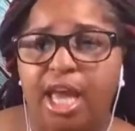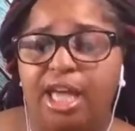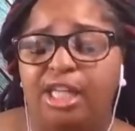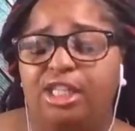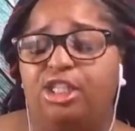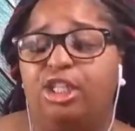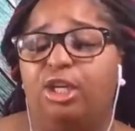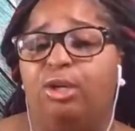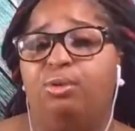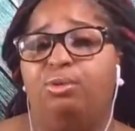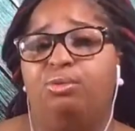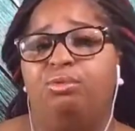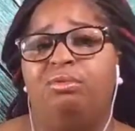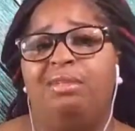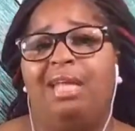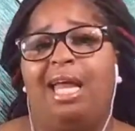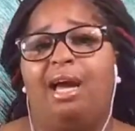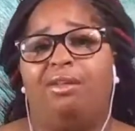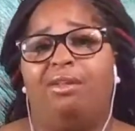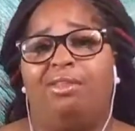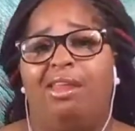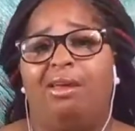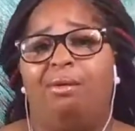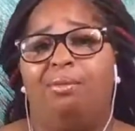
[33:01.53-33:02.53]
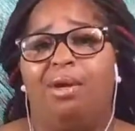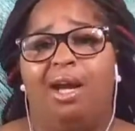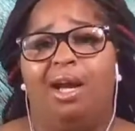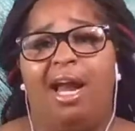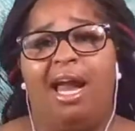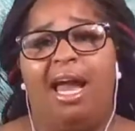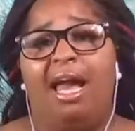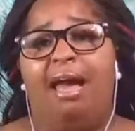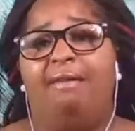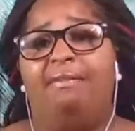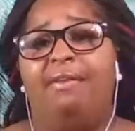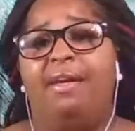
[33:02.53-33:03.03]
So now that we're
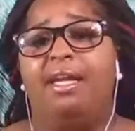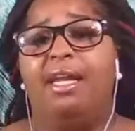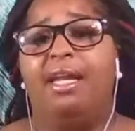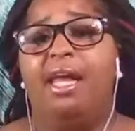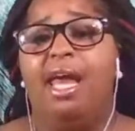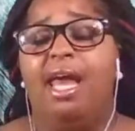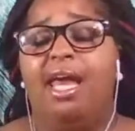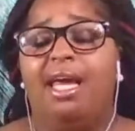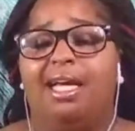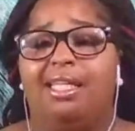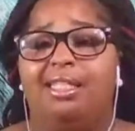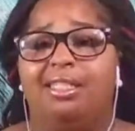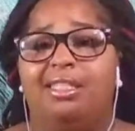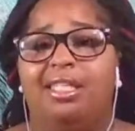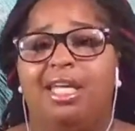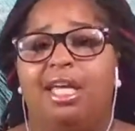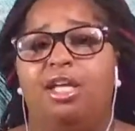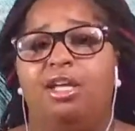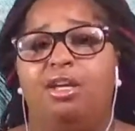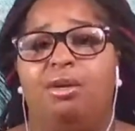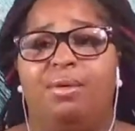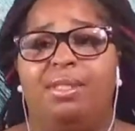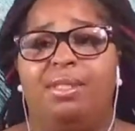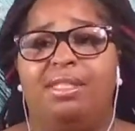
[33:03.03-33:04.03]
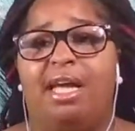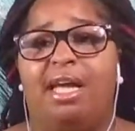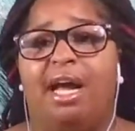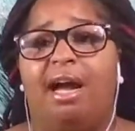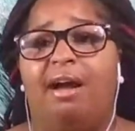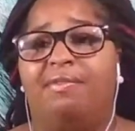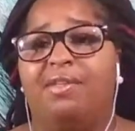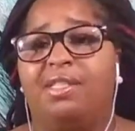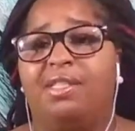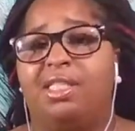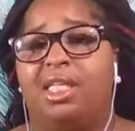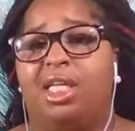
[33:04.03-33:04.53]
having continuous
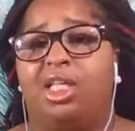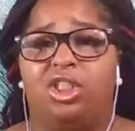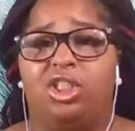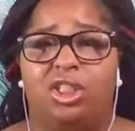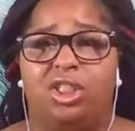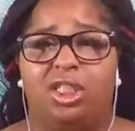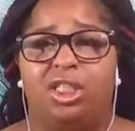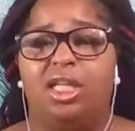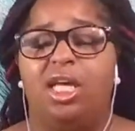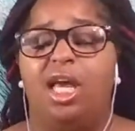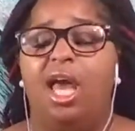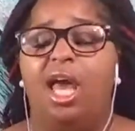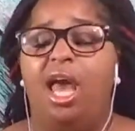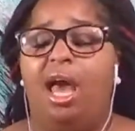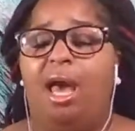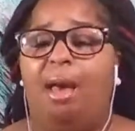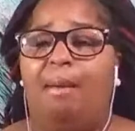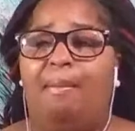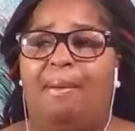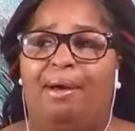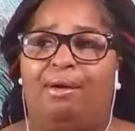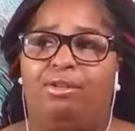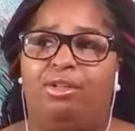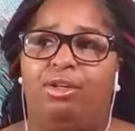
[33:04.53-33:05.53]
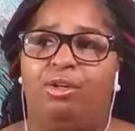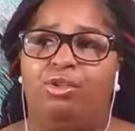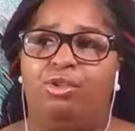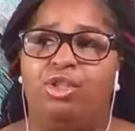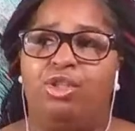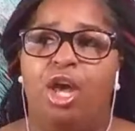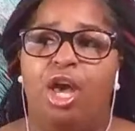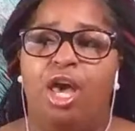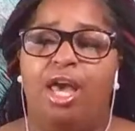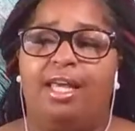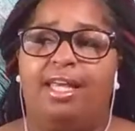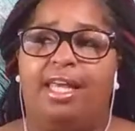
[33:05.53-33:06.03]
conversation about
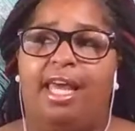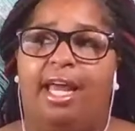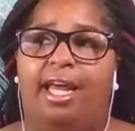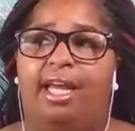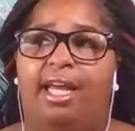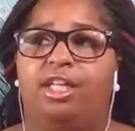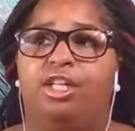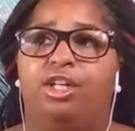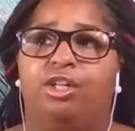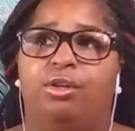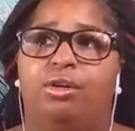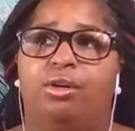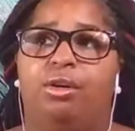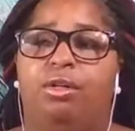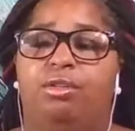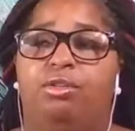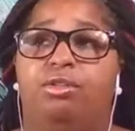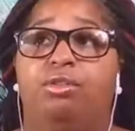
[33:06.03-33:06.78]
those candid